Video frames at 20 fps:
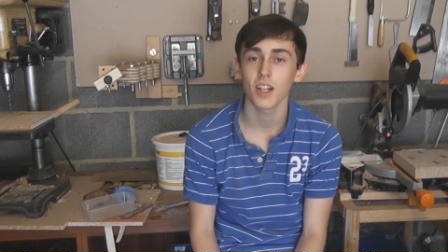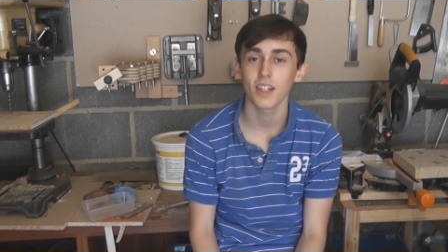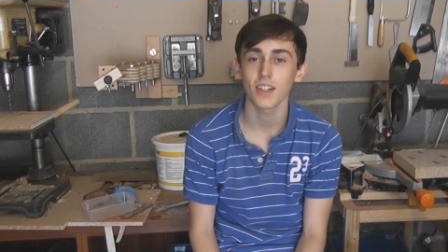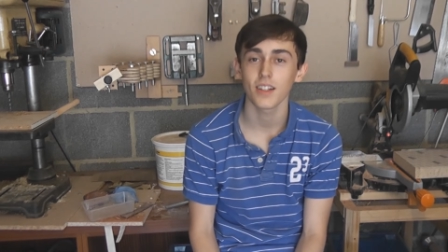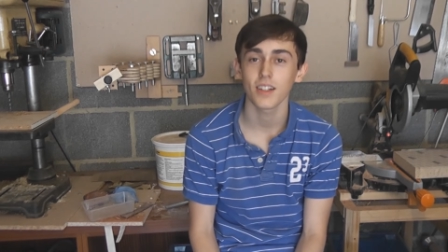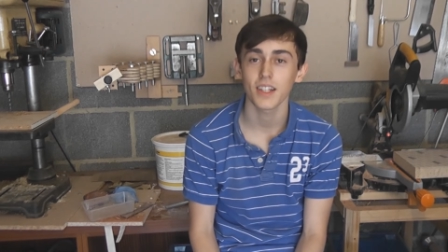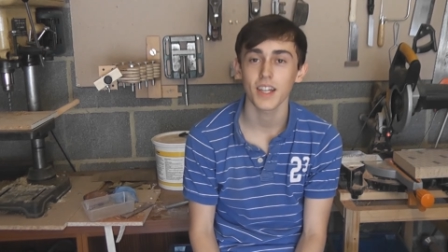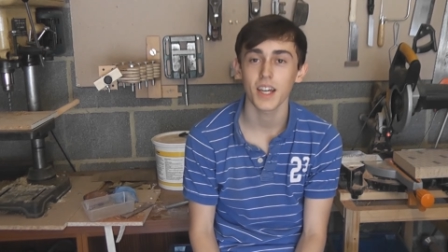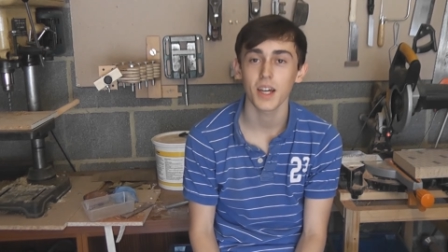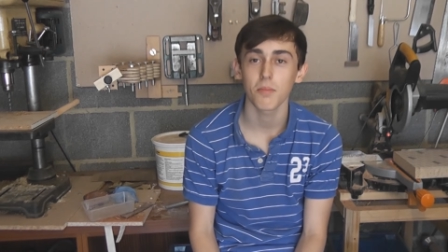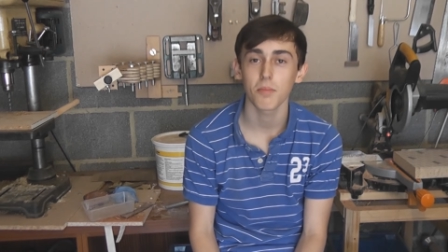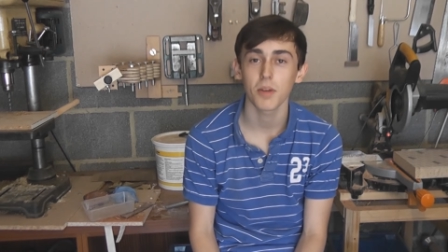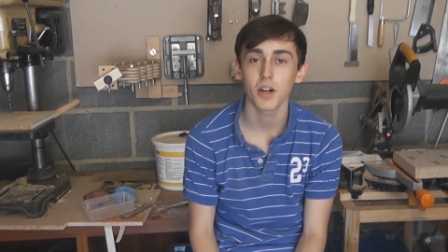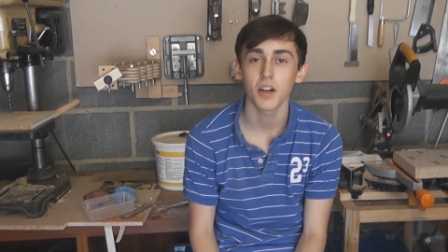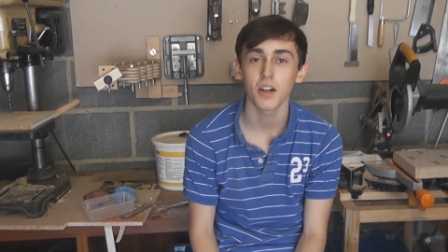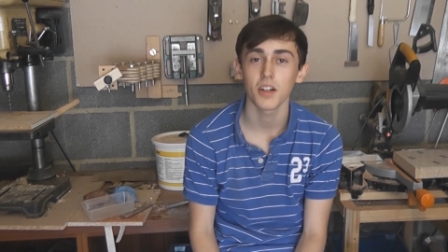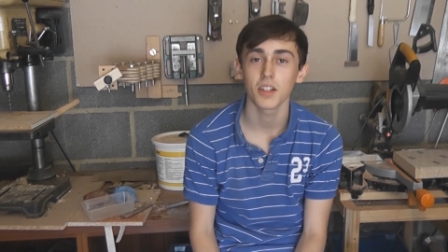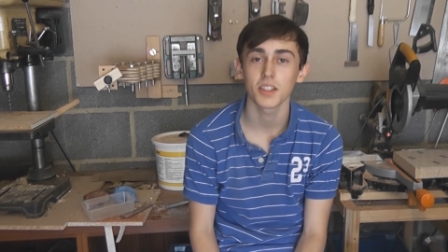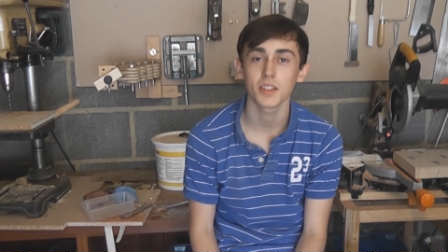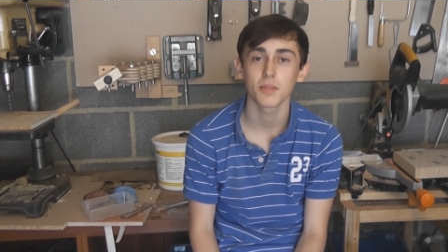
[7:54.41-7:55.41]
and I get
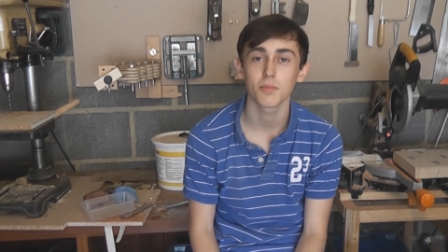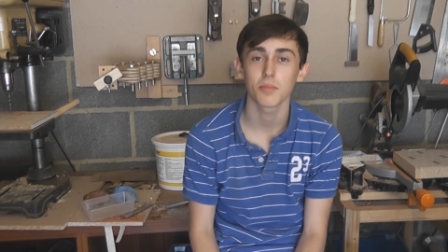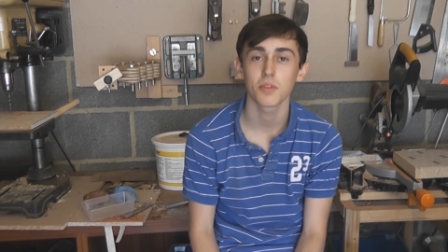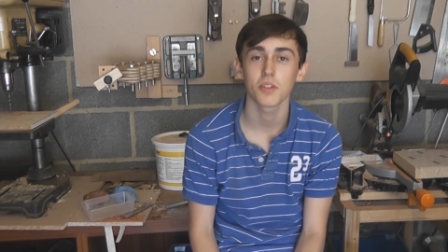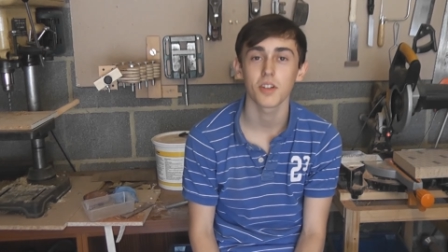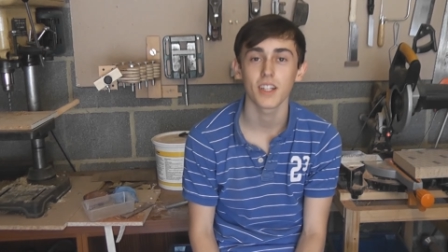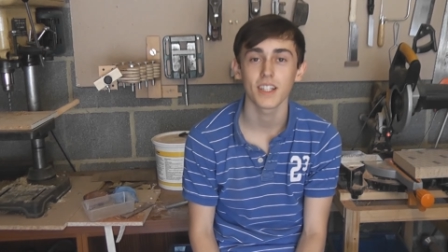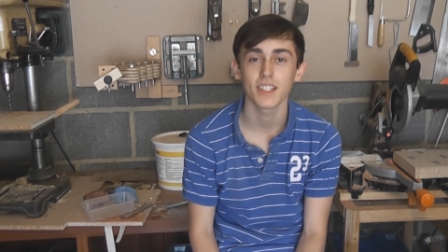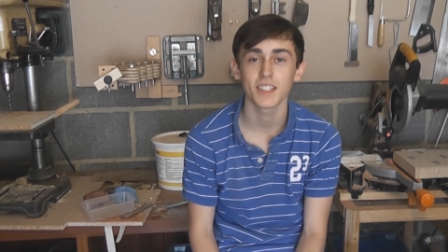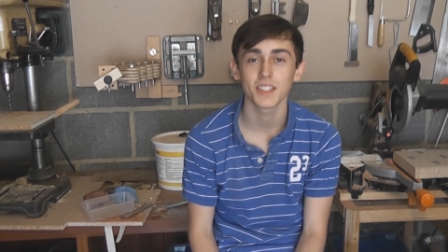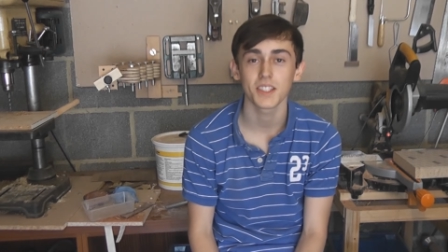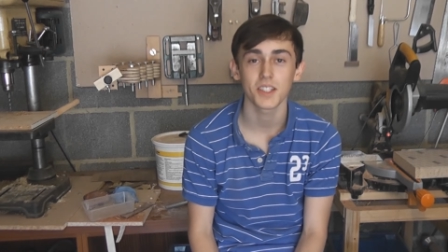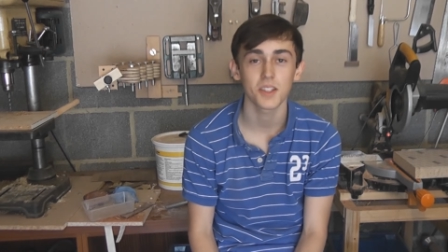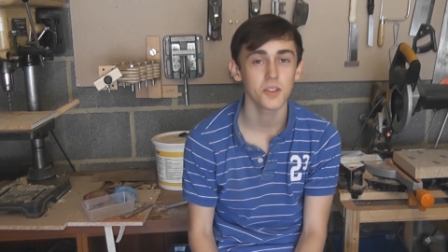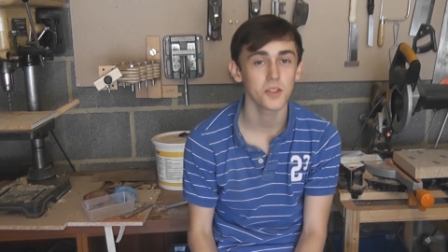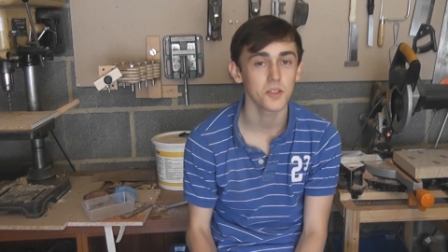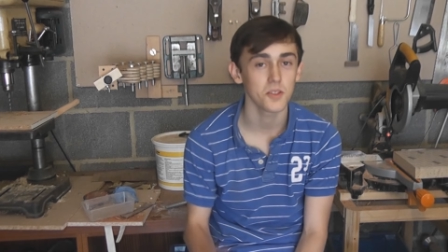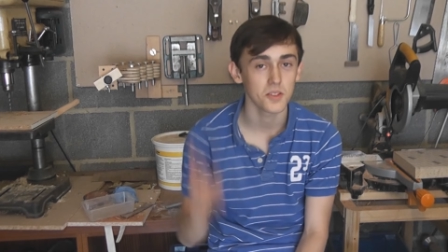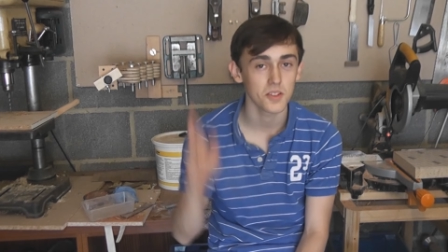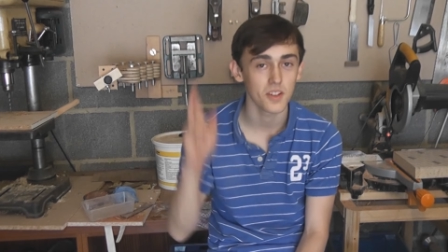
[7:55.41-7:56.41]
past pretty
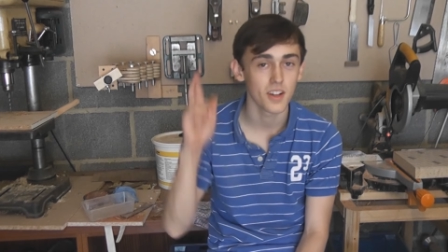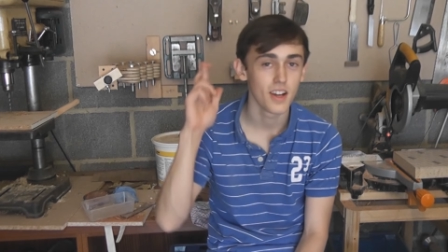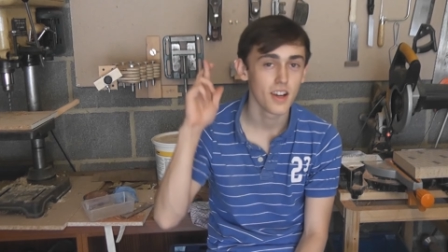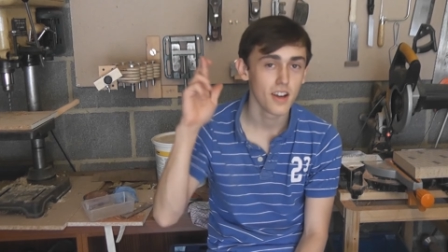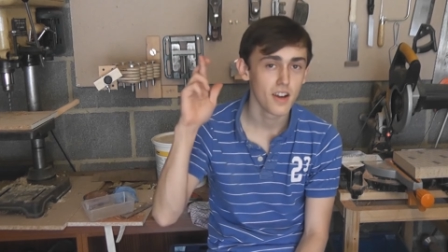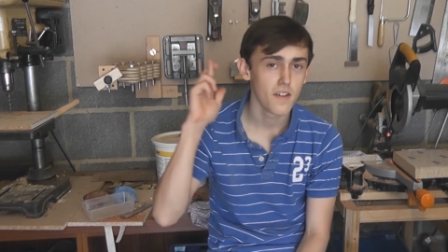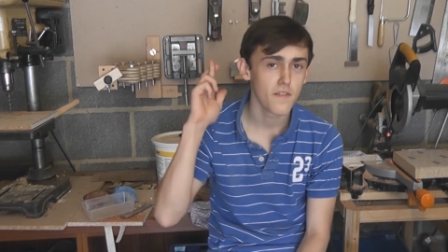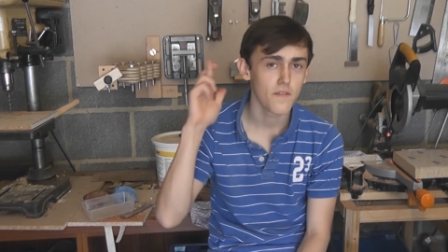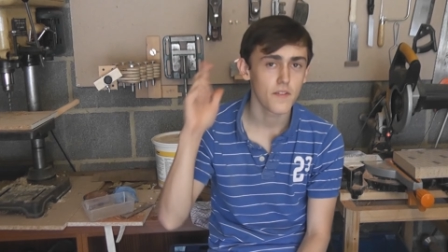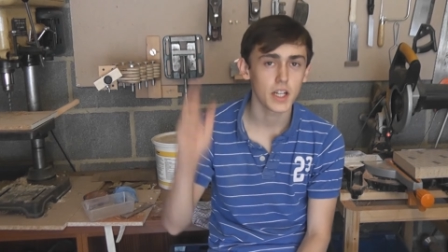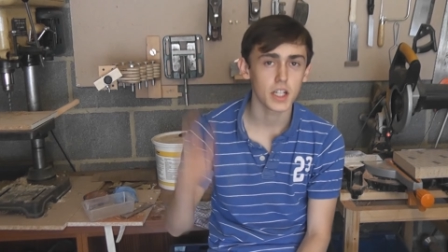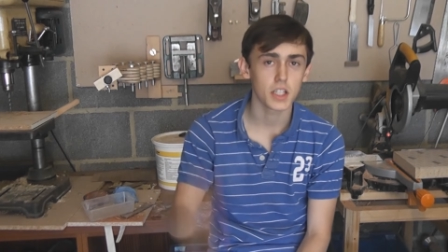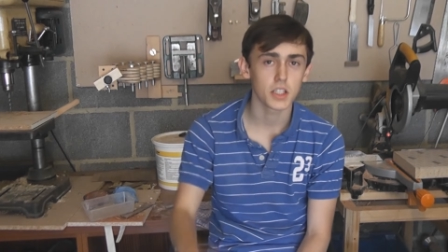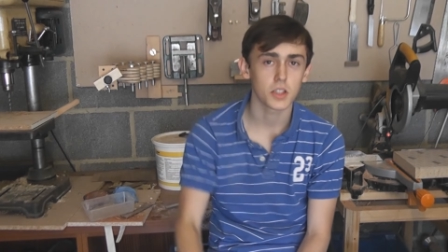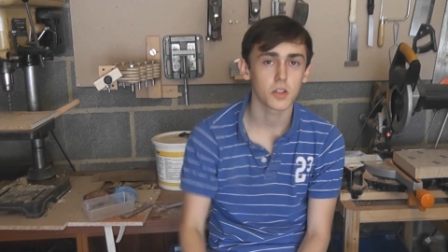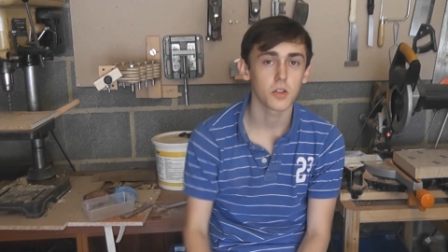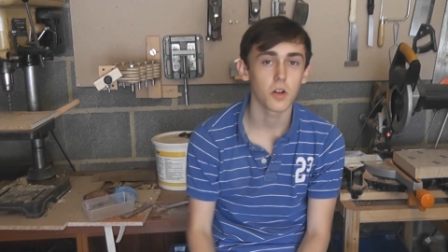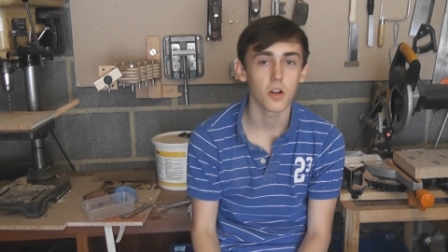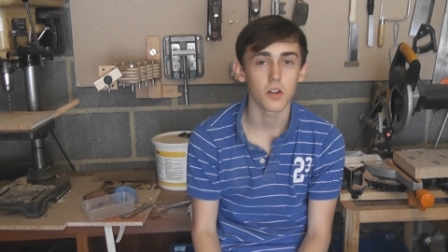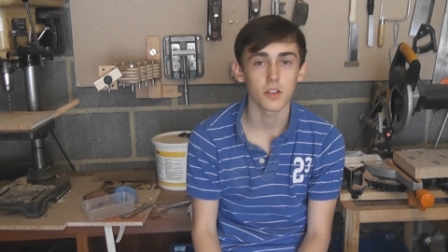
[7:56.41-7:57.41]
soon fingers
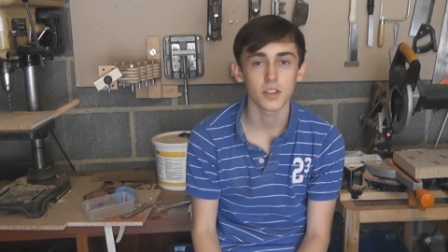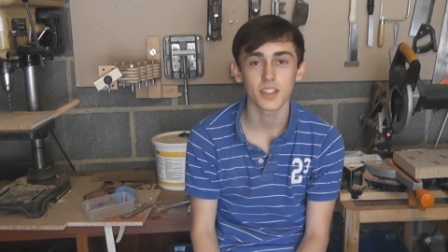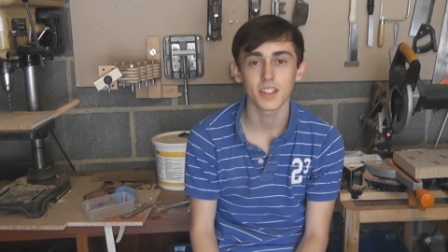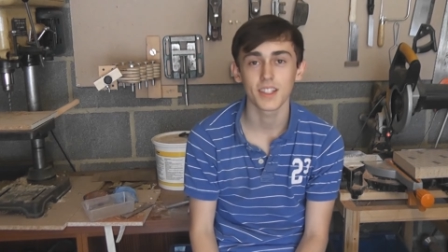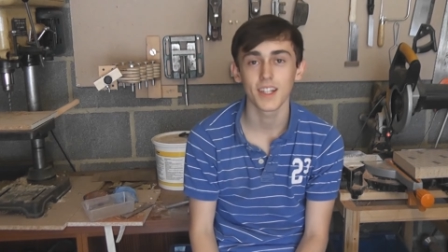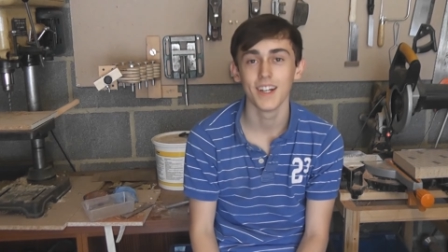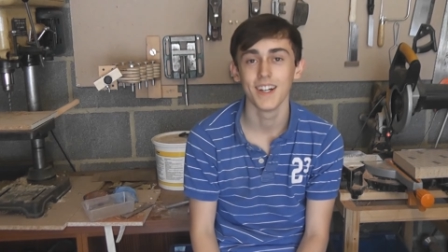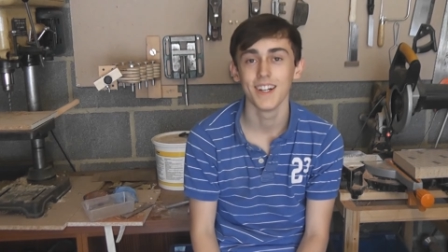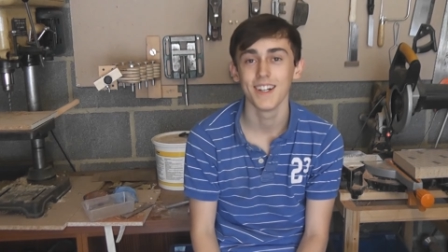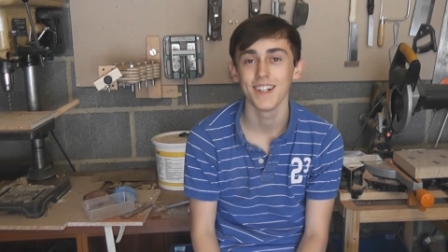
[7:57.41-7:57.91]
crossed.